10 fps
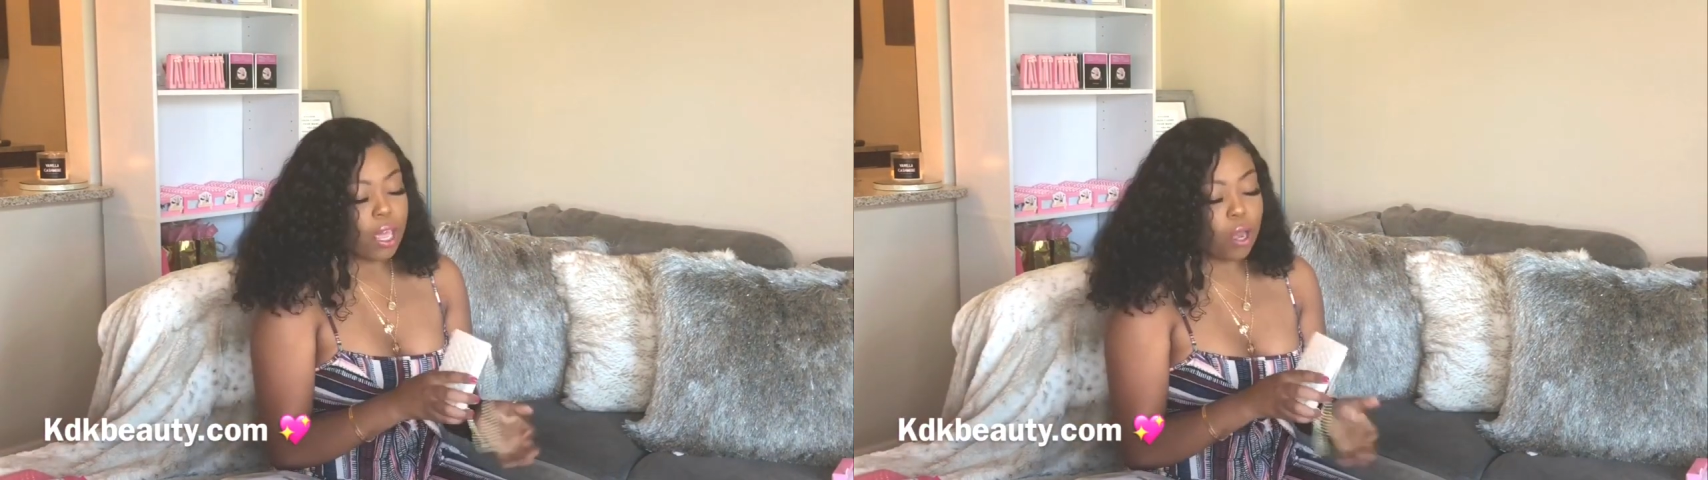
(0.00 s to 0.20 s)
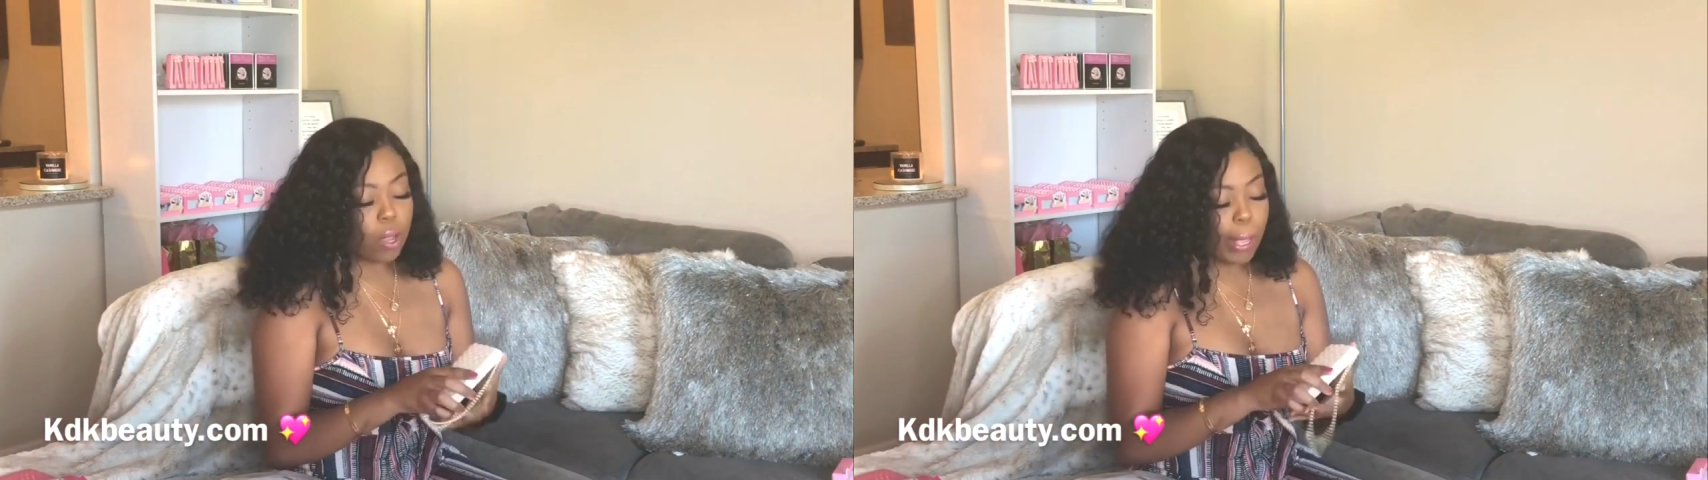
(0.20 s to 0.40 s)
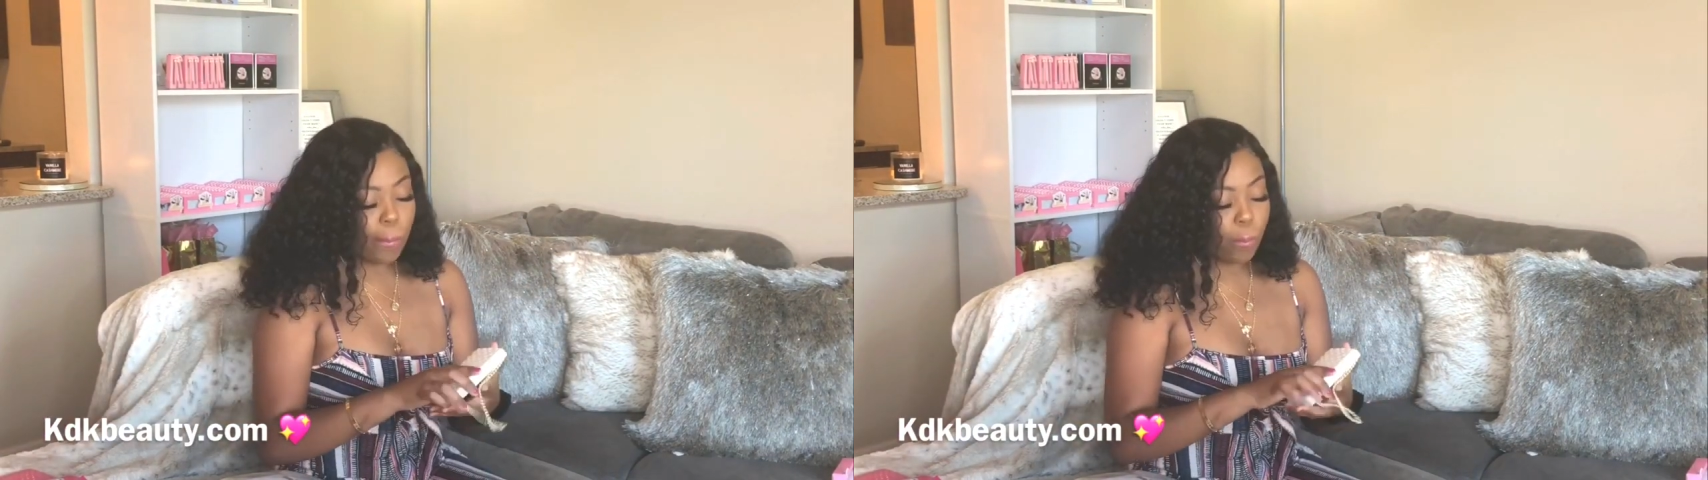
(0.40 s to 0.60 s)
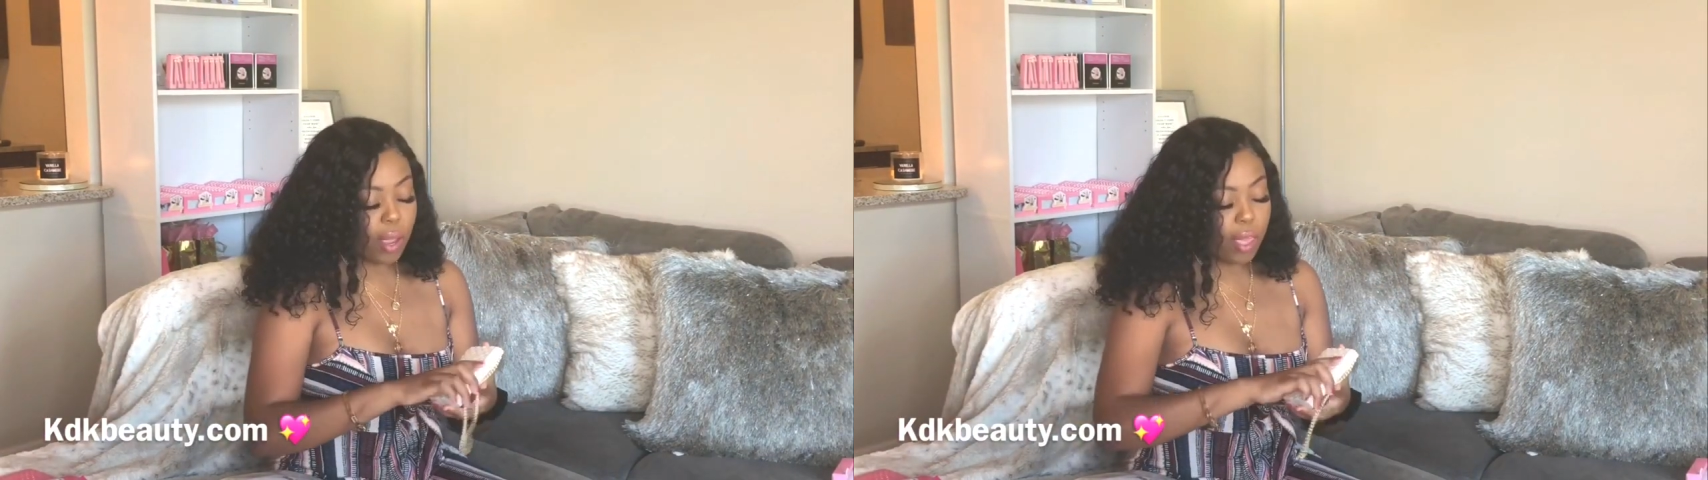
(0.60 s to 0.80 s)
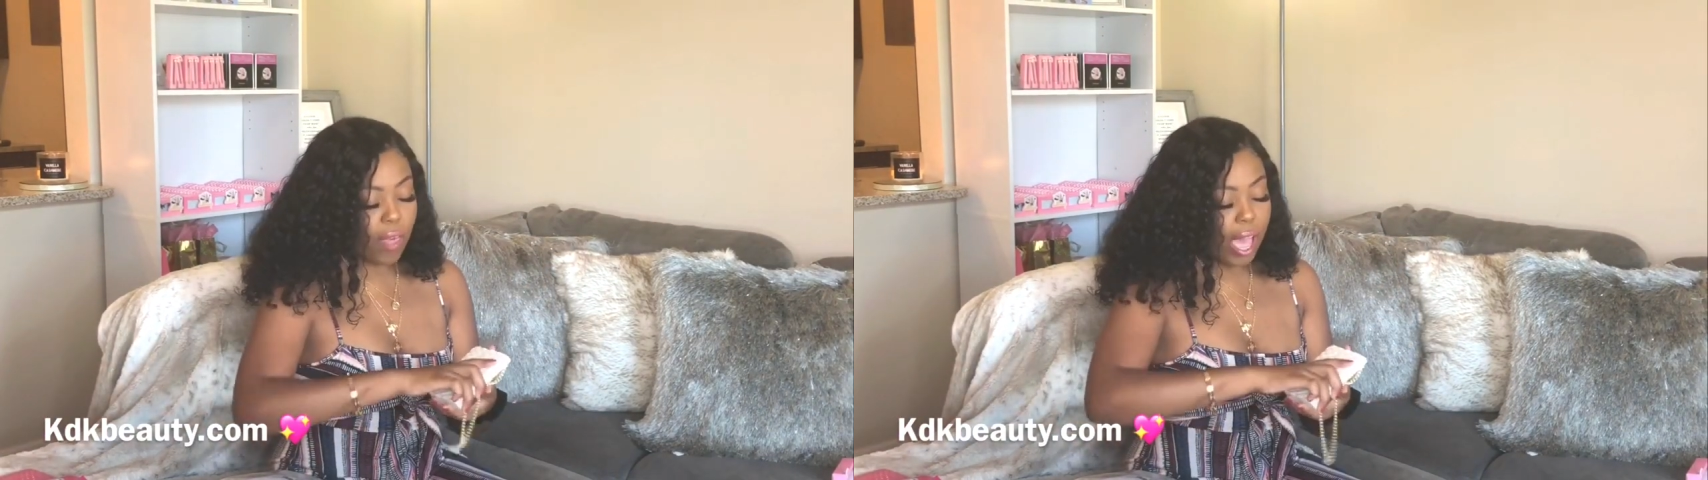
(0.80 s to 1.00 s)
It'll
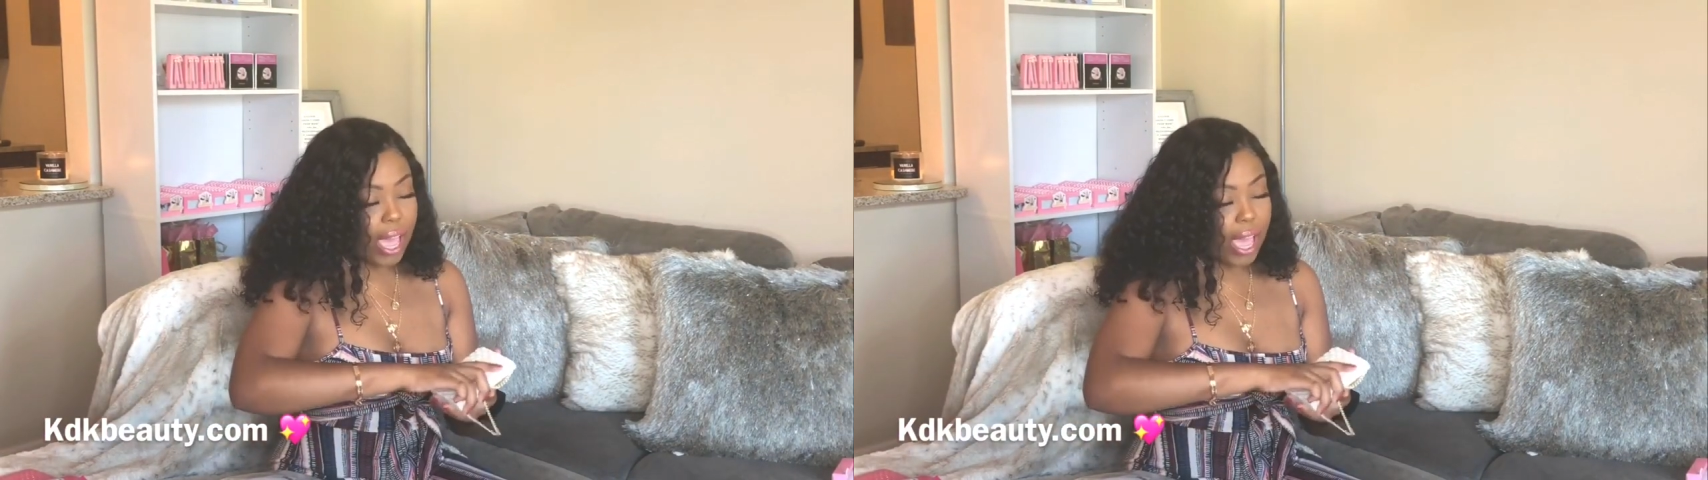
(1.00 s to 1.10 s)
come with